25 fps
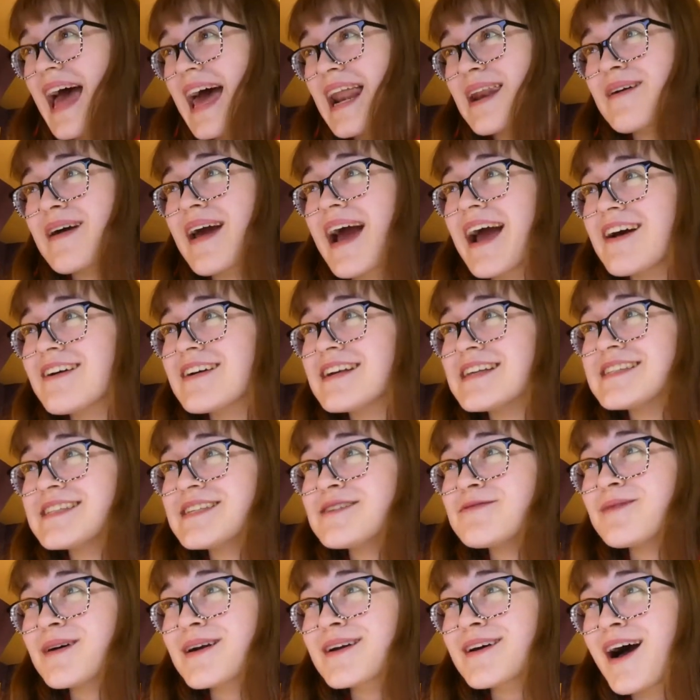Anyway, I already see
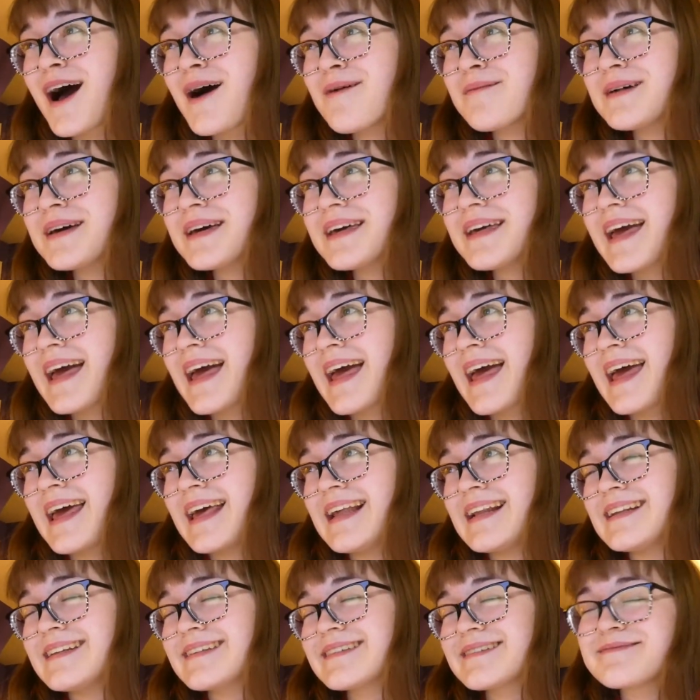one comment,
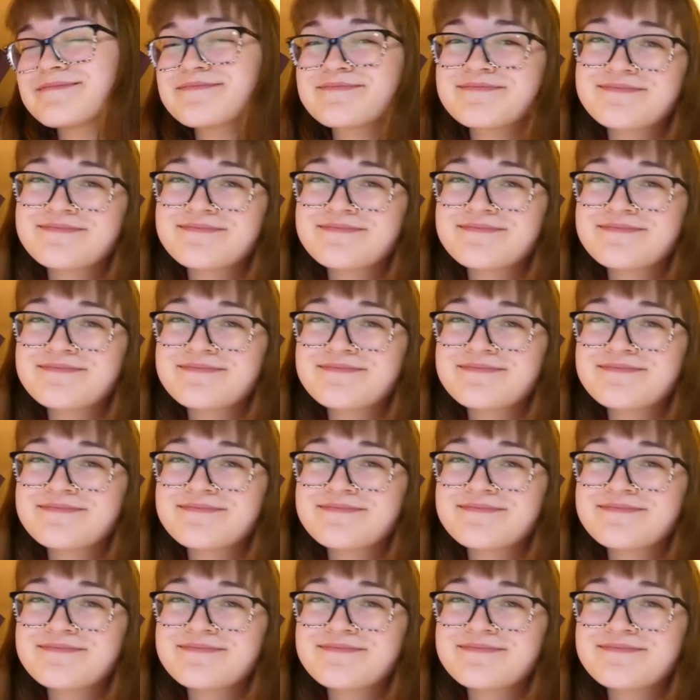and